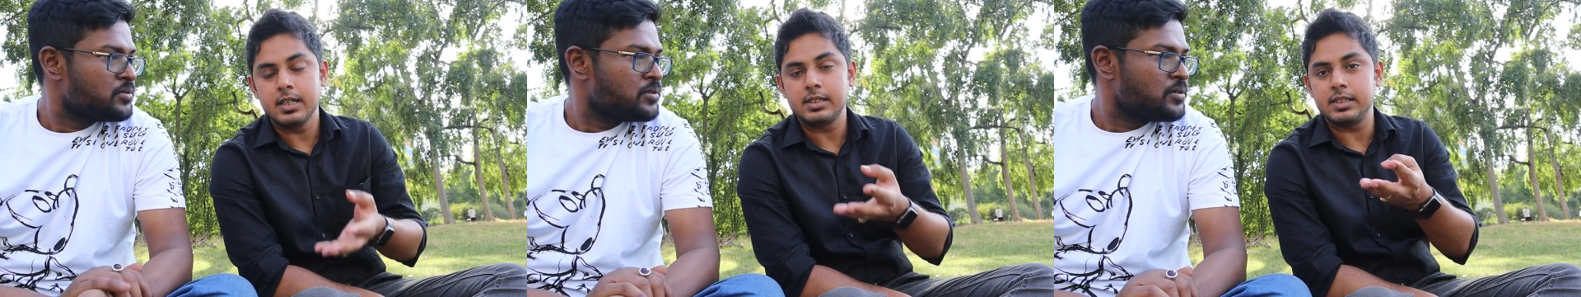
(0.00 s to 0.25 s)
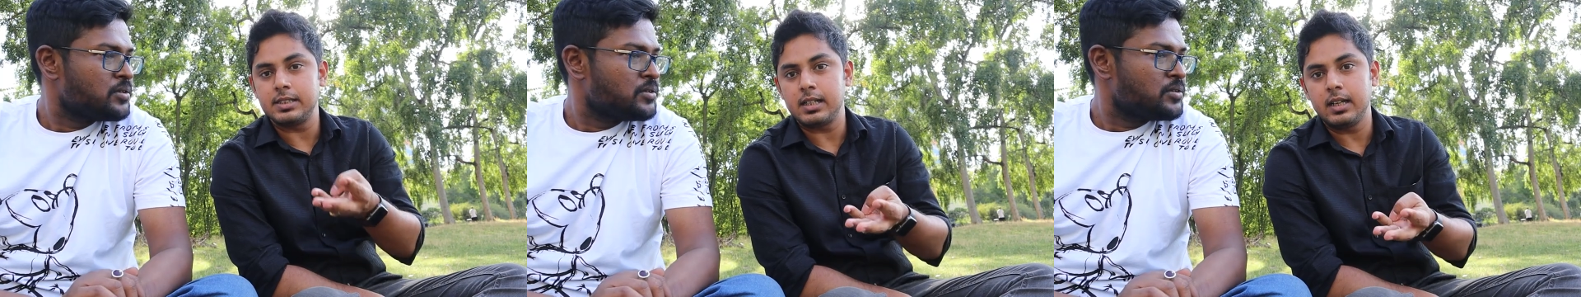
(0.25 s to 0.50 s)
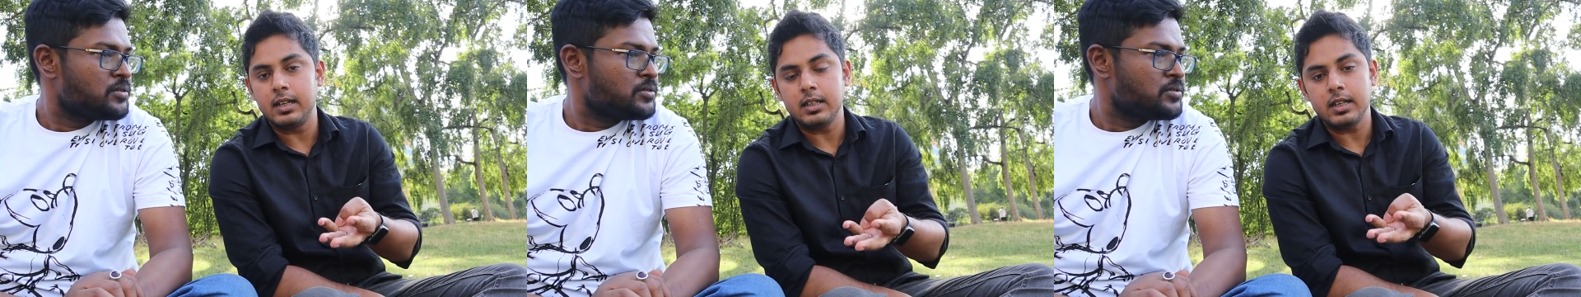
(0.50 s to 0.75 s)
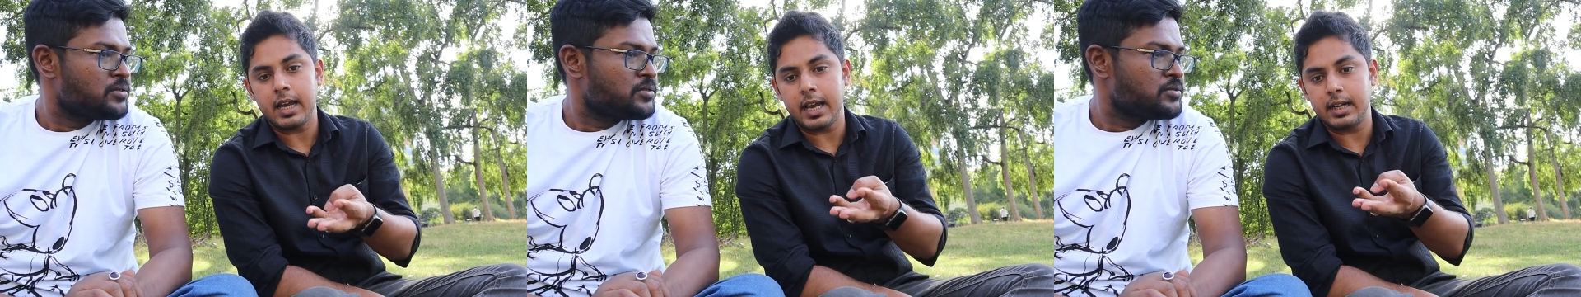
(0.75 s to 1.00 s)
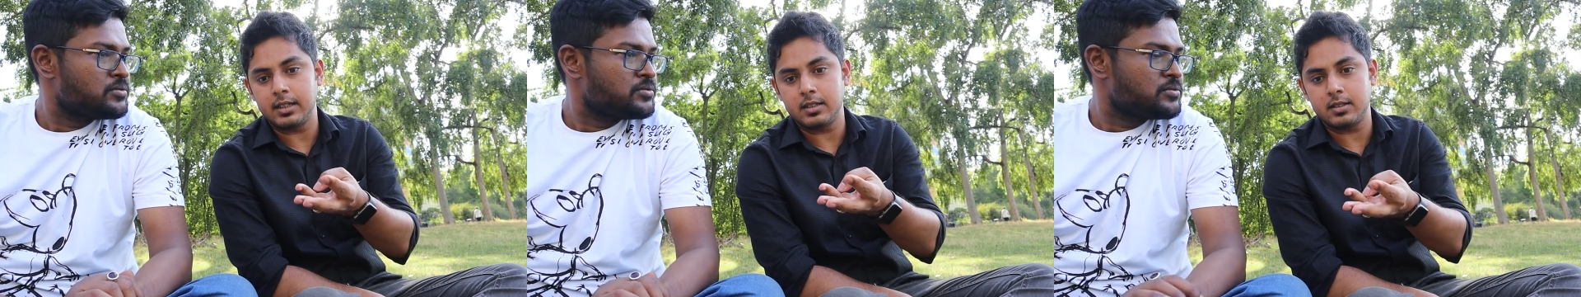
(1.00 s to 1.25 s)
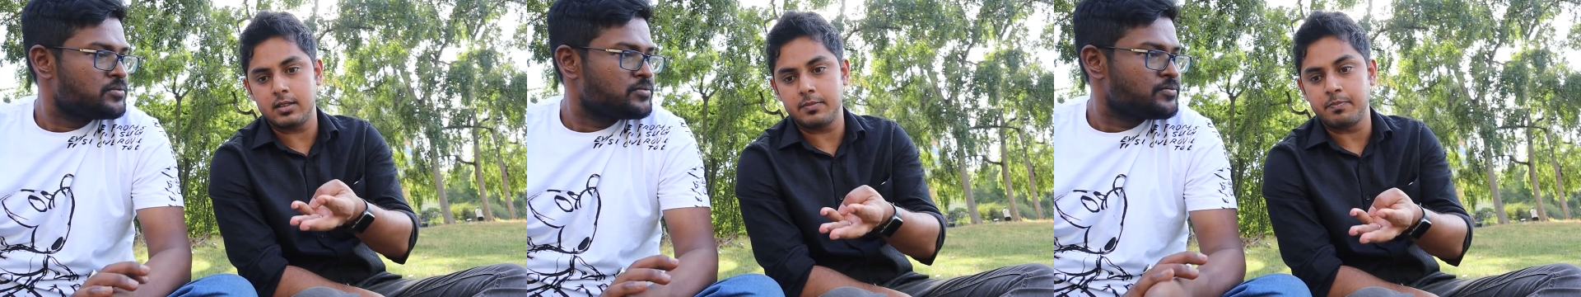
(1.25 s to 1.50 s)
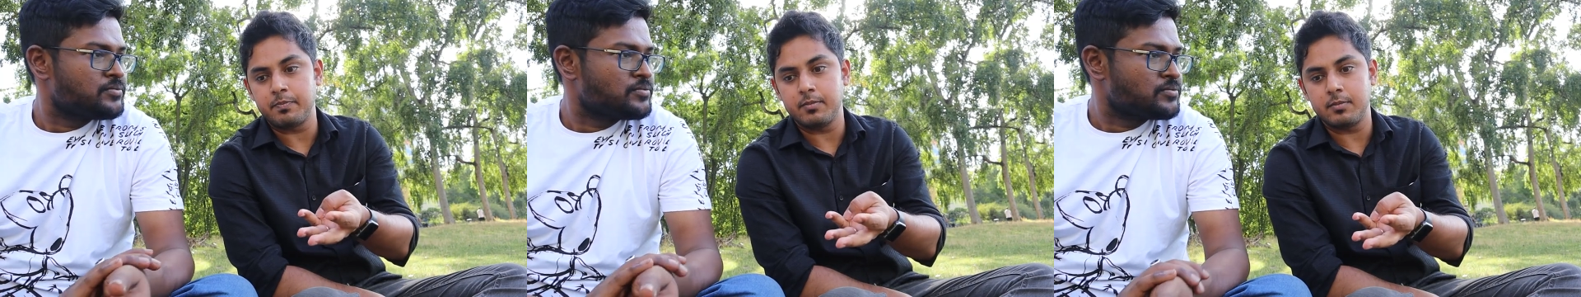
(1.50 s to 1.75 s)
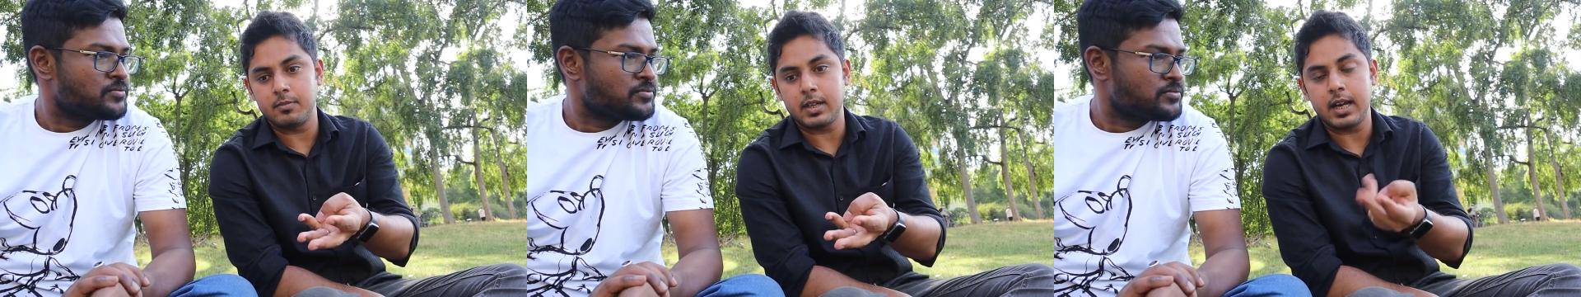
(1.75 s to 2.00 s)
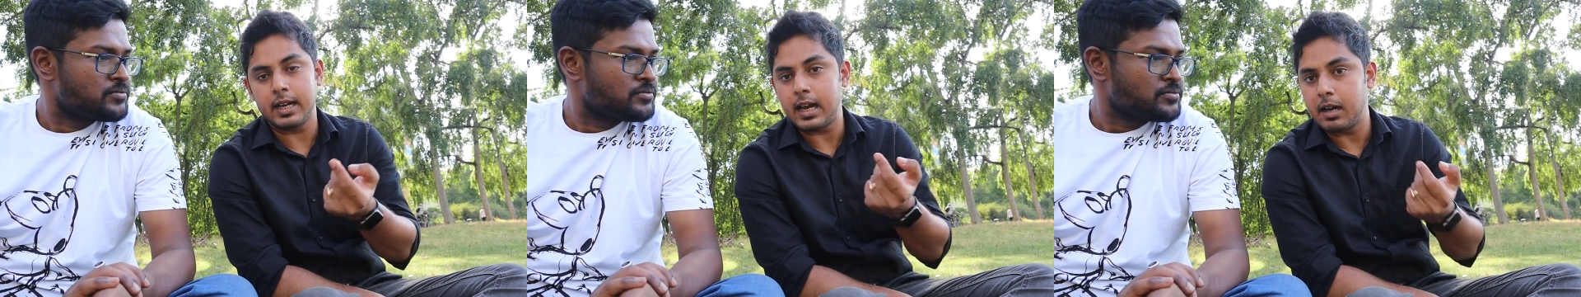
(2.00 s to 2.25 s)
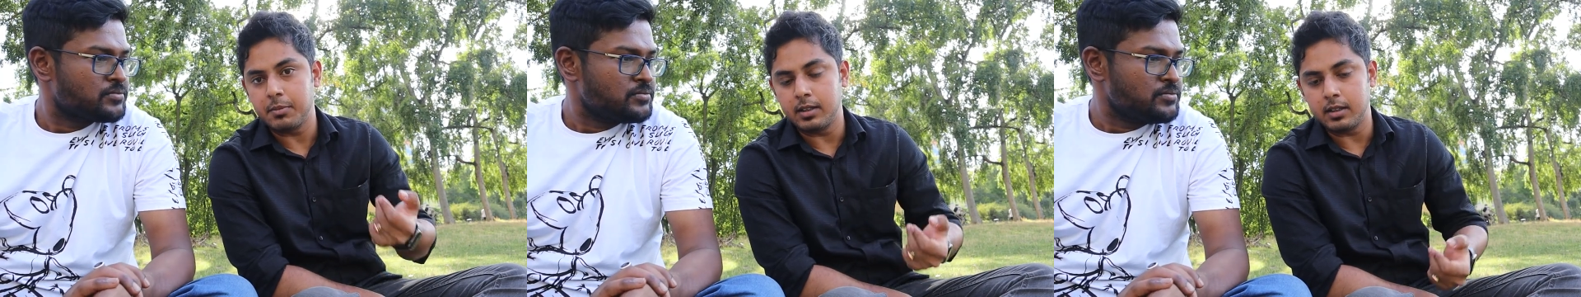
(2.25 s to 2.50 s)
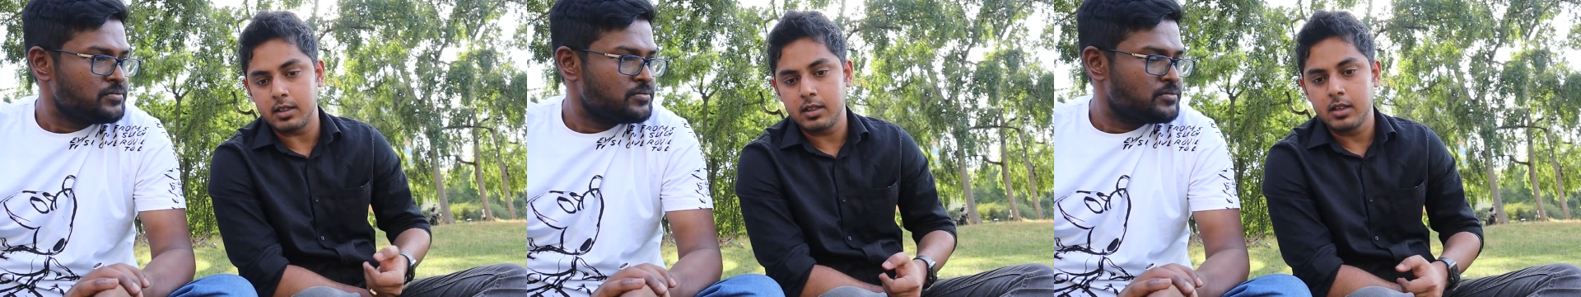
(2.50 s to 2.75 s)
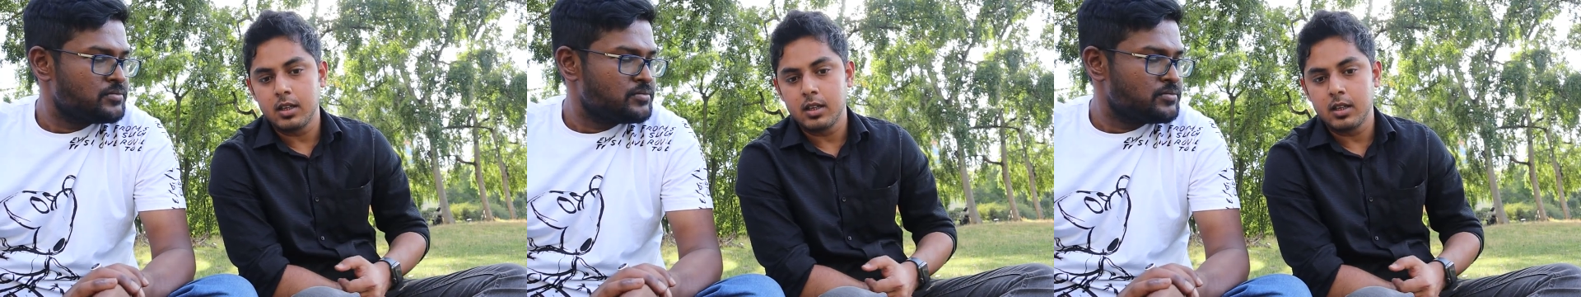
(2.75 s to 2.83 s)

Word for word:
Speaker 1: is Iserlohn and Hamburg,